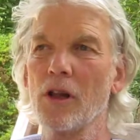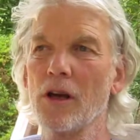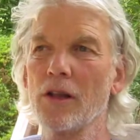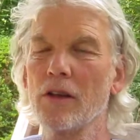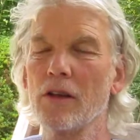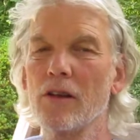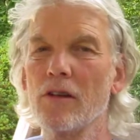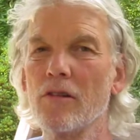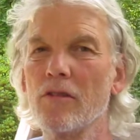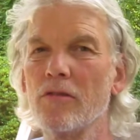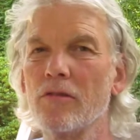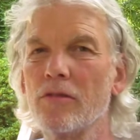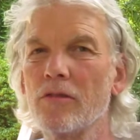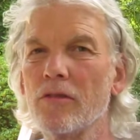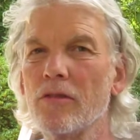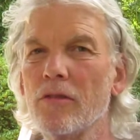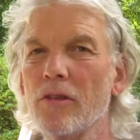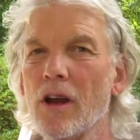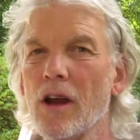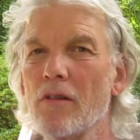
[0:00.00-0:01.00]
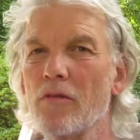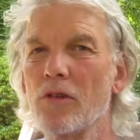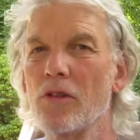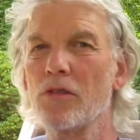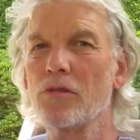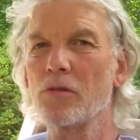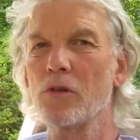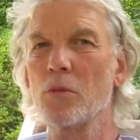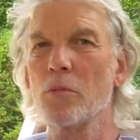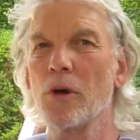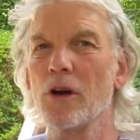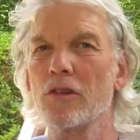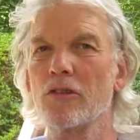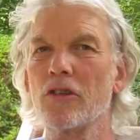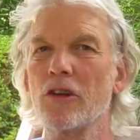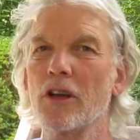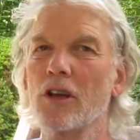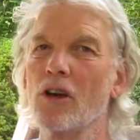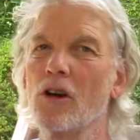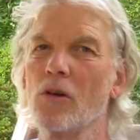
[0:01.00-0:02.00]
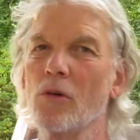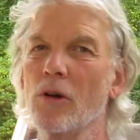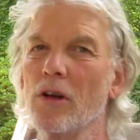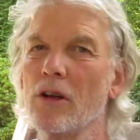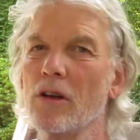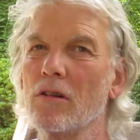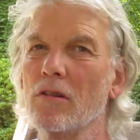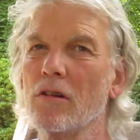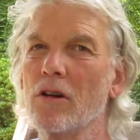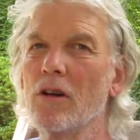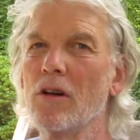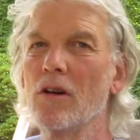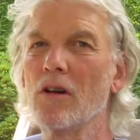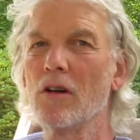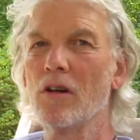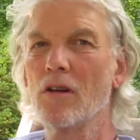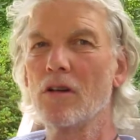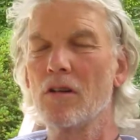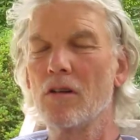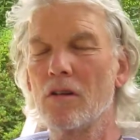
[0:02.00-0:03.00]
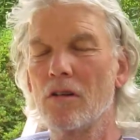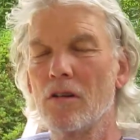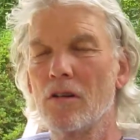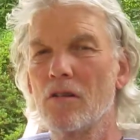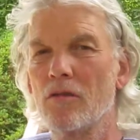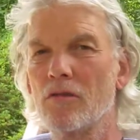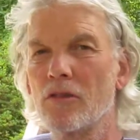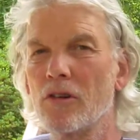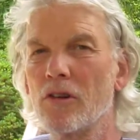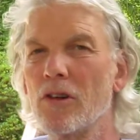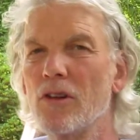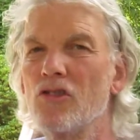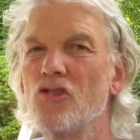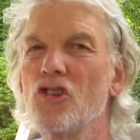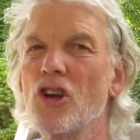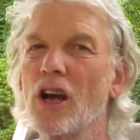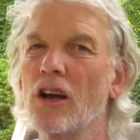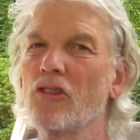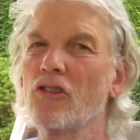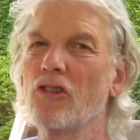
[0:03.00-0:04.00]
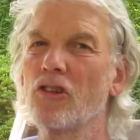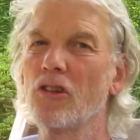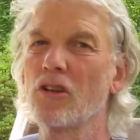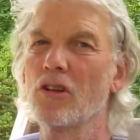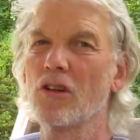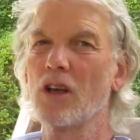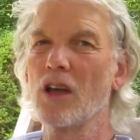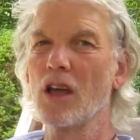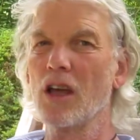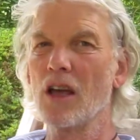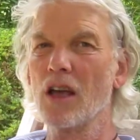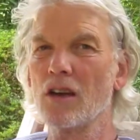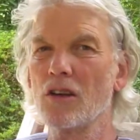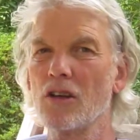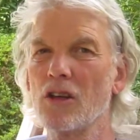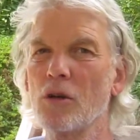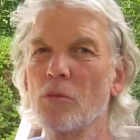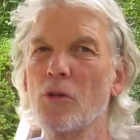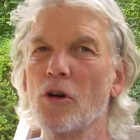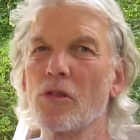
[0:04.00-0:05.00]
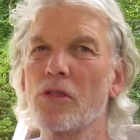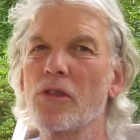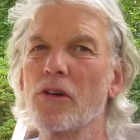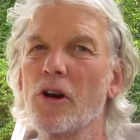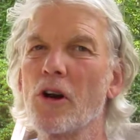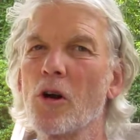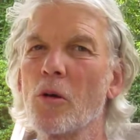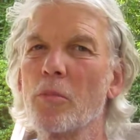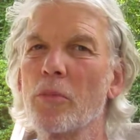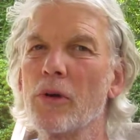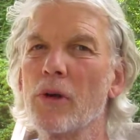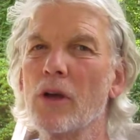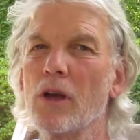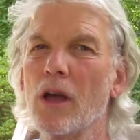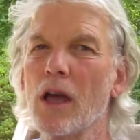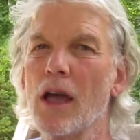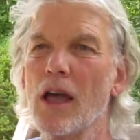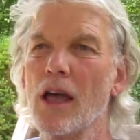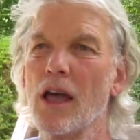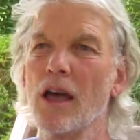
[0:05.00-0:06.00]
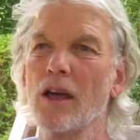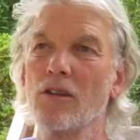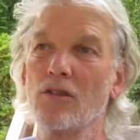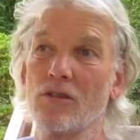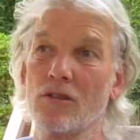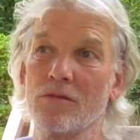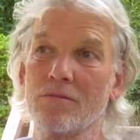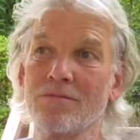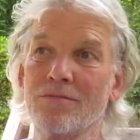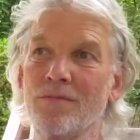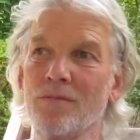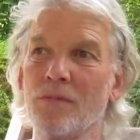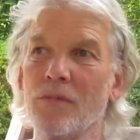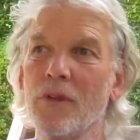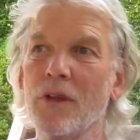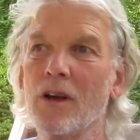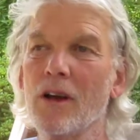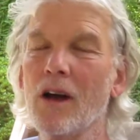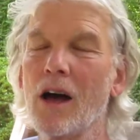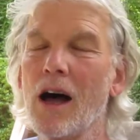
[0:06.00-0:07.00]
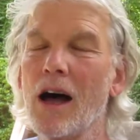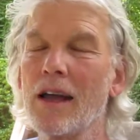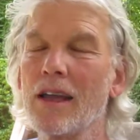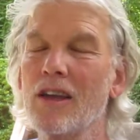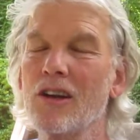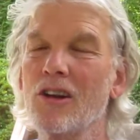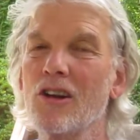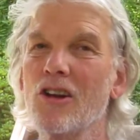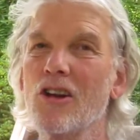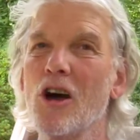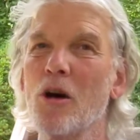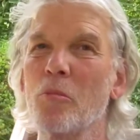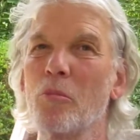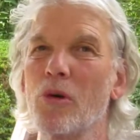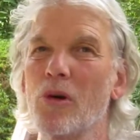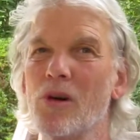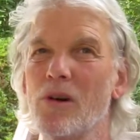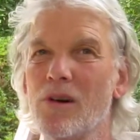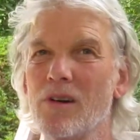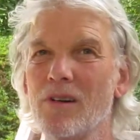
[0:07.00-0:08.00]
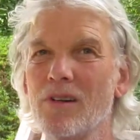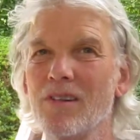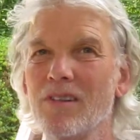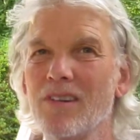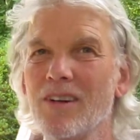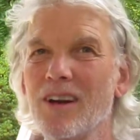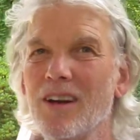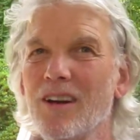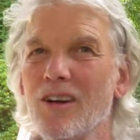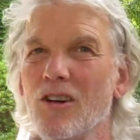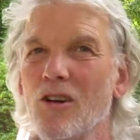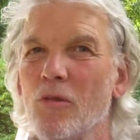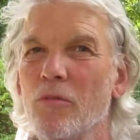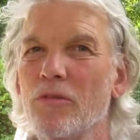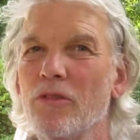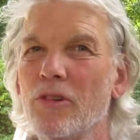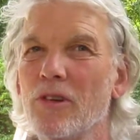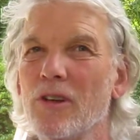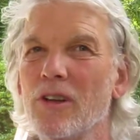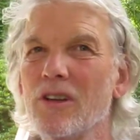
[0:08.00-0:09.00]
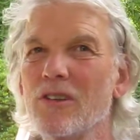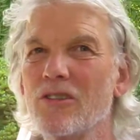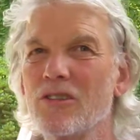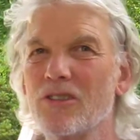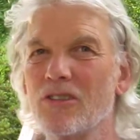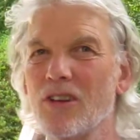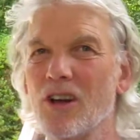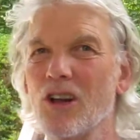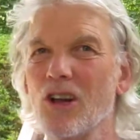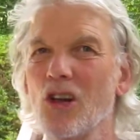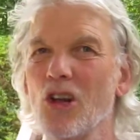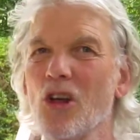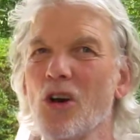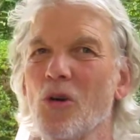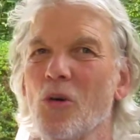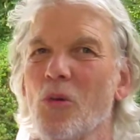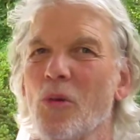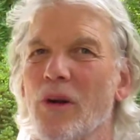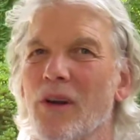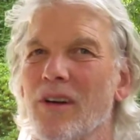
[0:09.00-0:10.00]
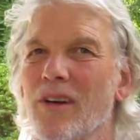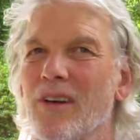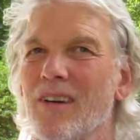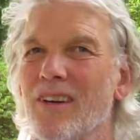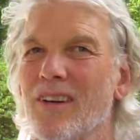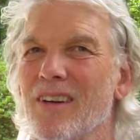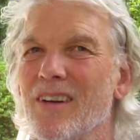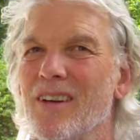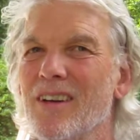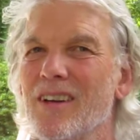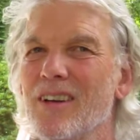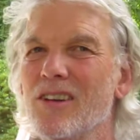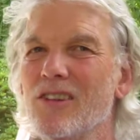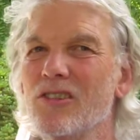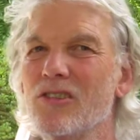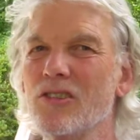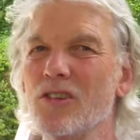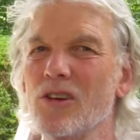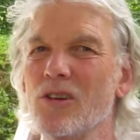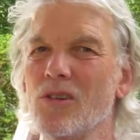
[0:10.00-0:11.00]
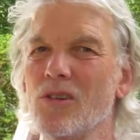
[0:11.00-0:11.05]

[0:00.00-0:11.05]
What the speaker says: I live, every 3 months I go in for an injection and chemotherapy, and I get a number, and hopefully it's a low one. So